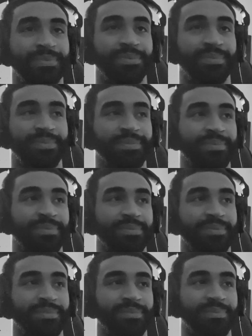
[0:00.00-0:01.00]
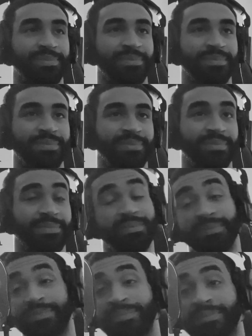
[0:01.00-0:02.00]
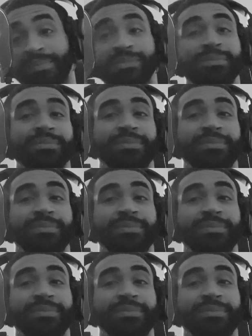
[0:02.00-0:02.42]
(silence)